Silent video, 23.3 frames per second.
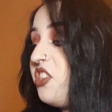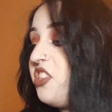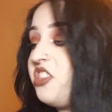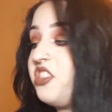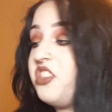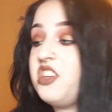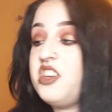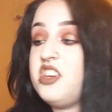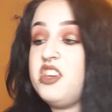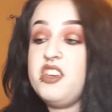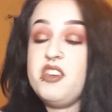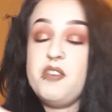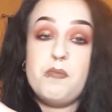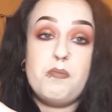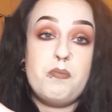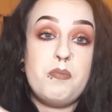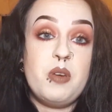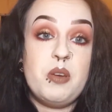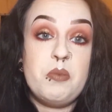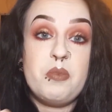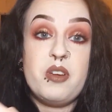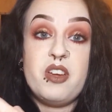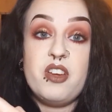the
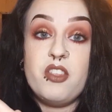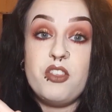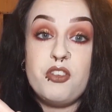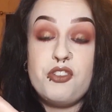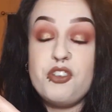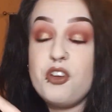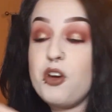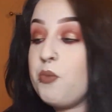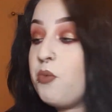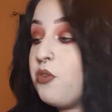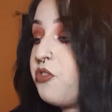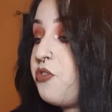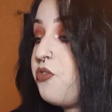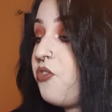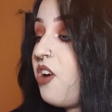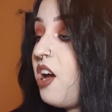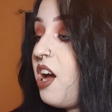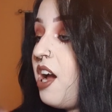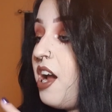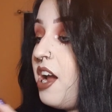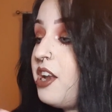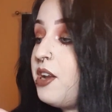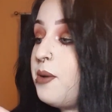big bit at the top was
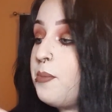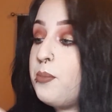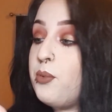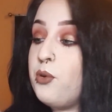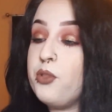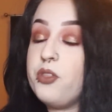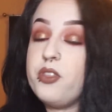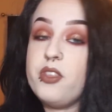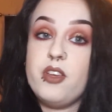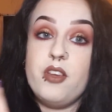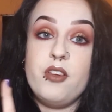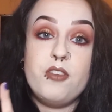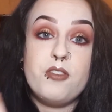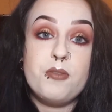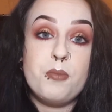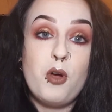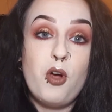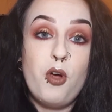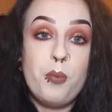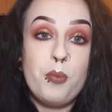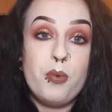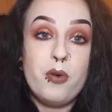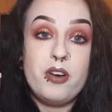fine, but the
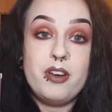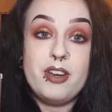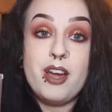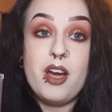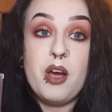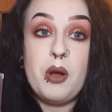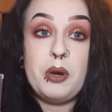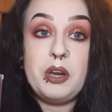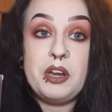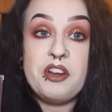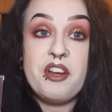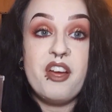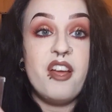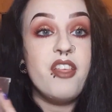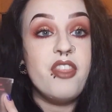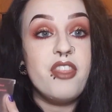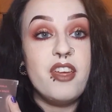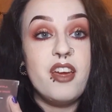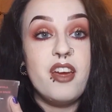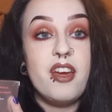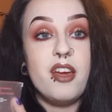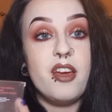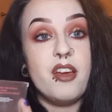small print down here,
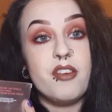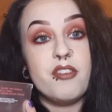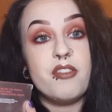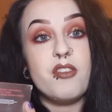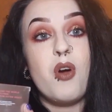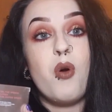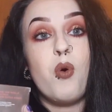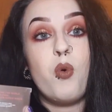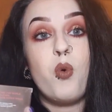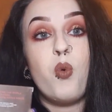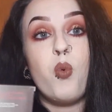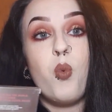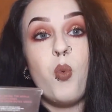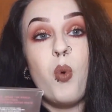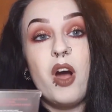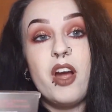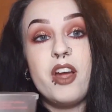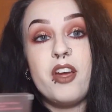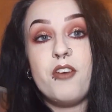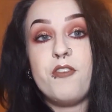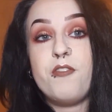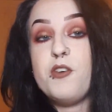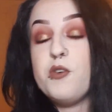there is
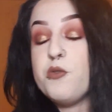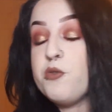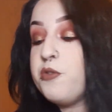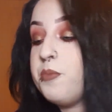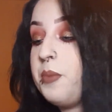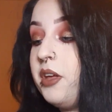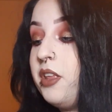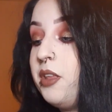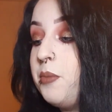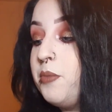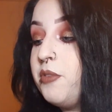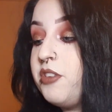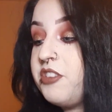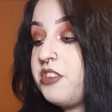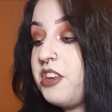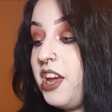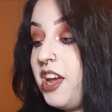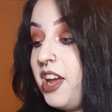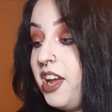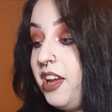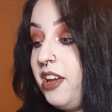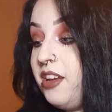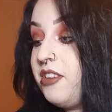quite a few spelling
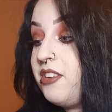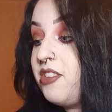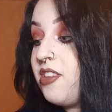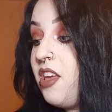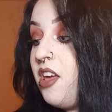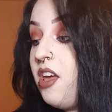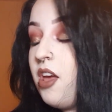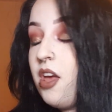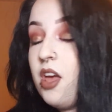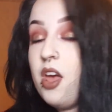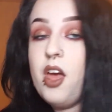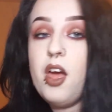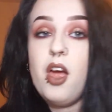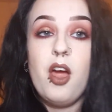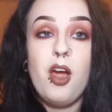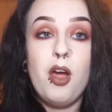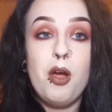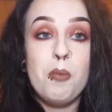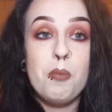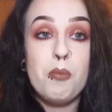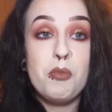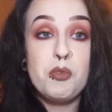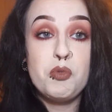mistakes,
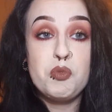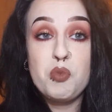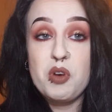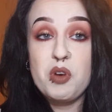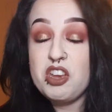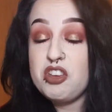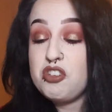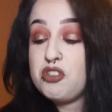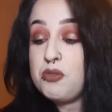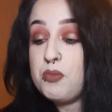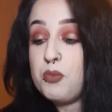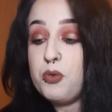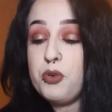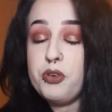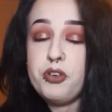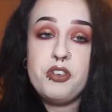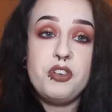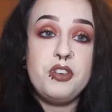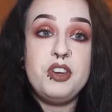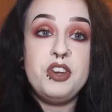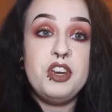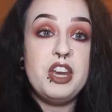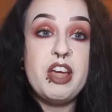which would
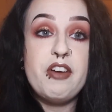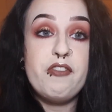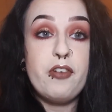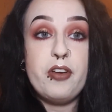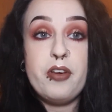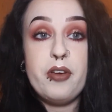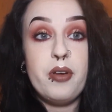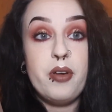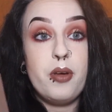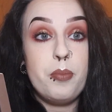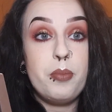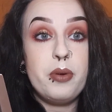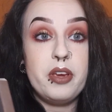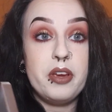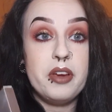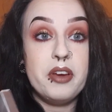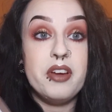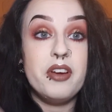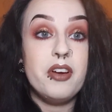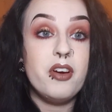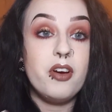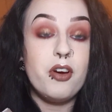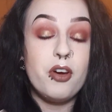never
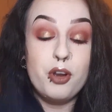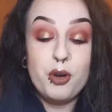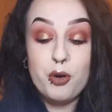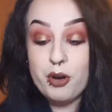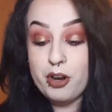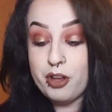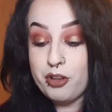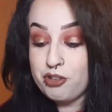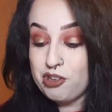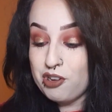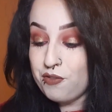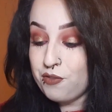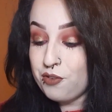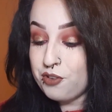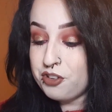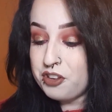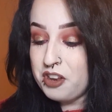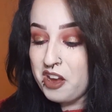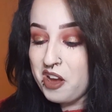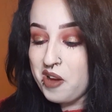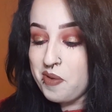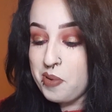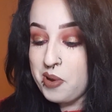appear on a real Jeffree
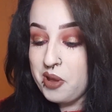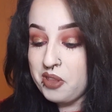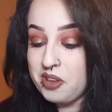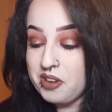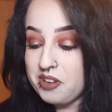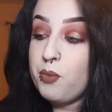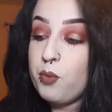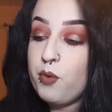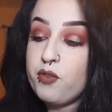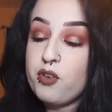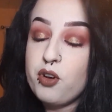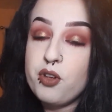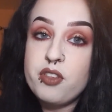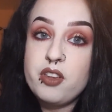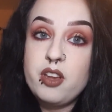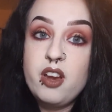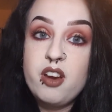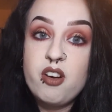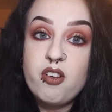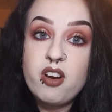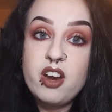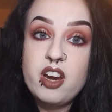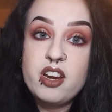Star palette. We've got the
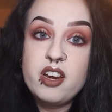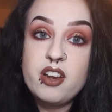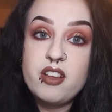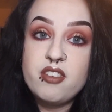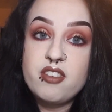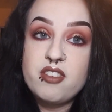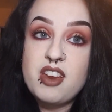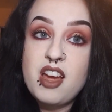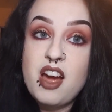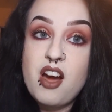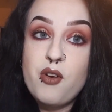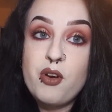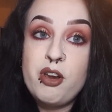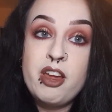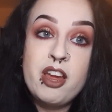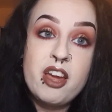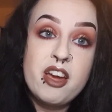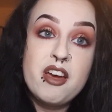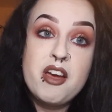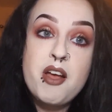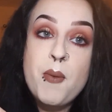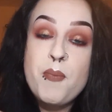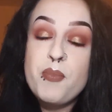ingredients down
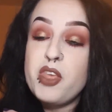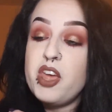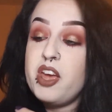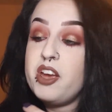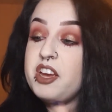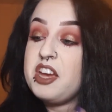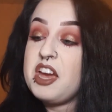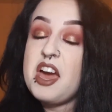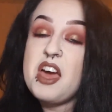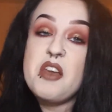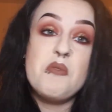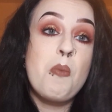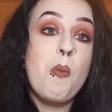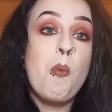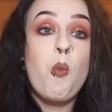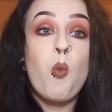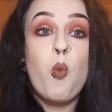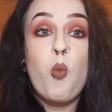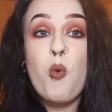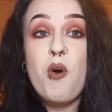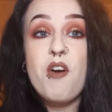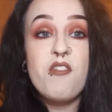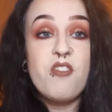here. Again,
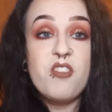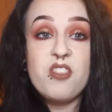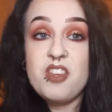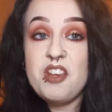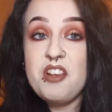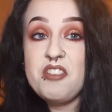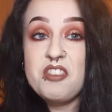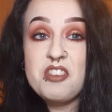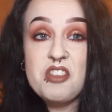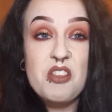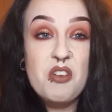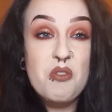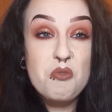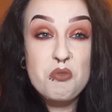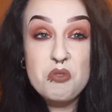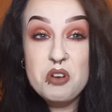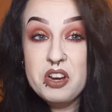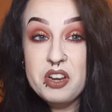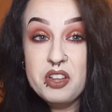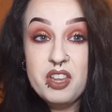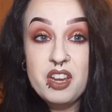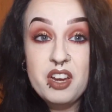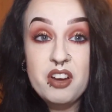whether these are the
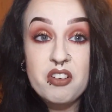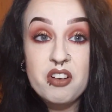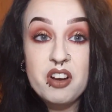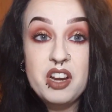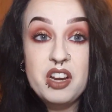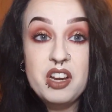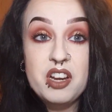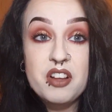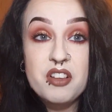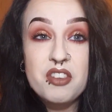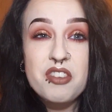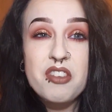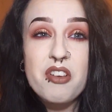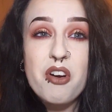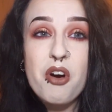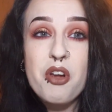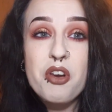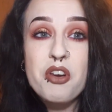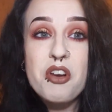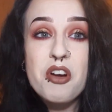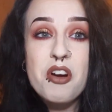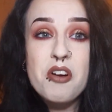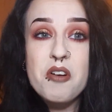real ingredients or
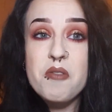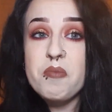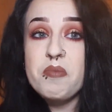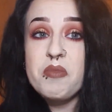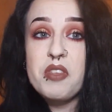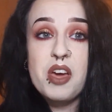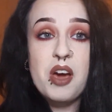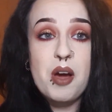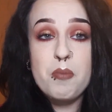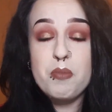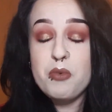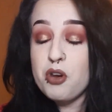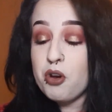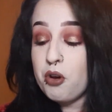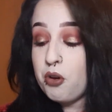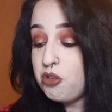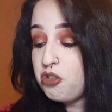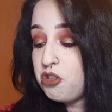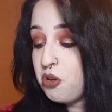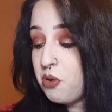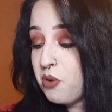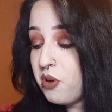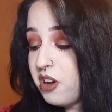not, I'm not
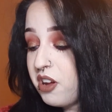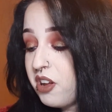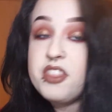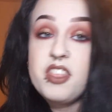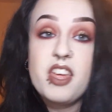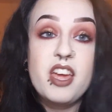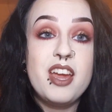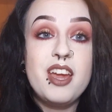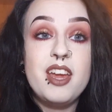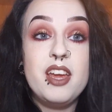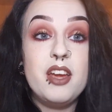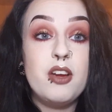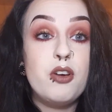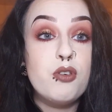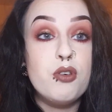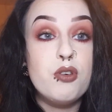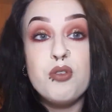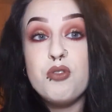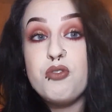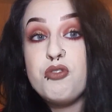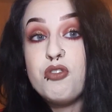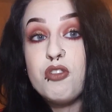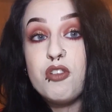sure. They
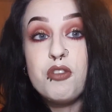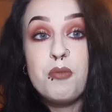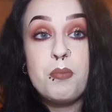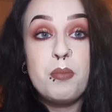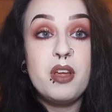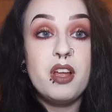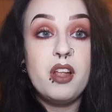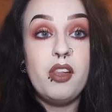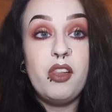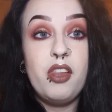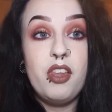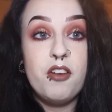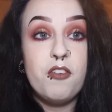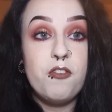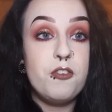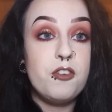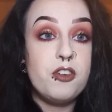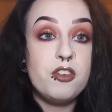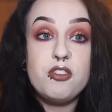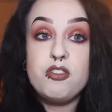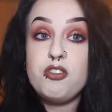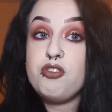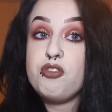could just be
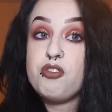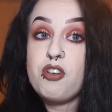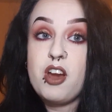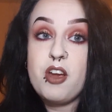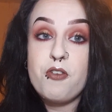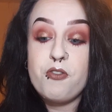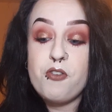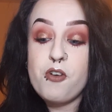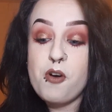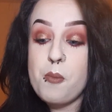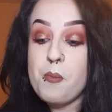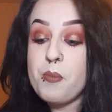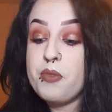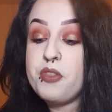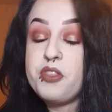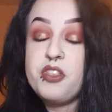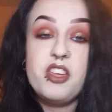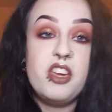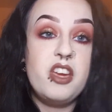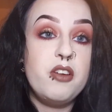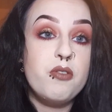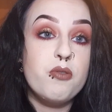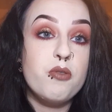lifted straight from
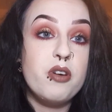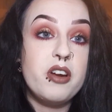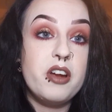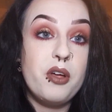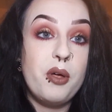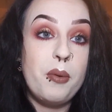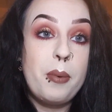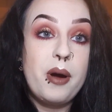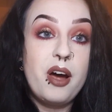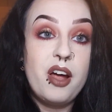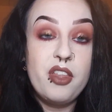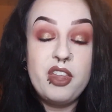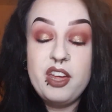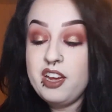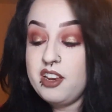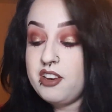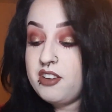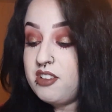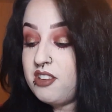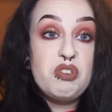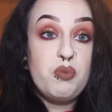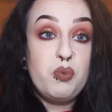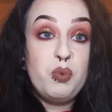the real
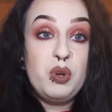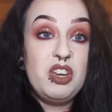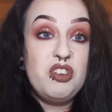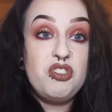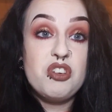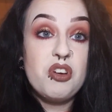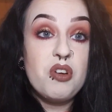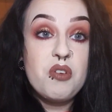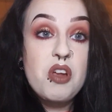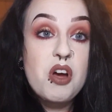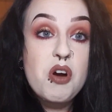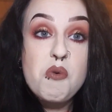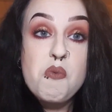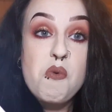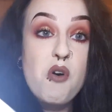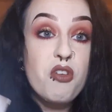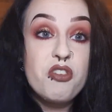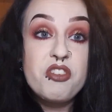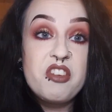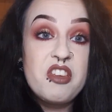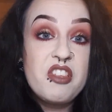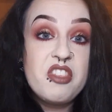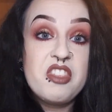palette. We don't know
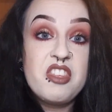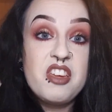what's in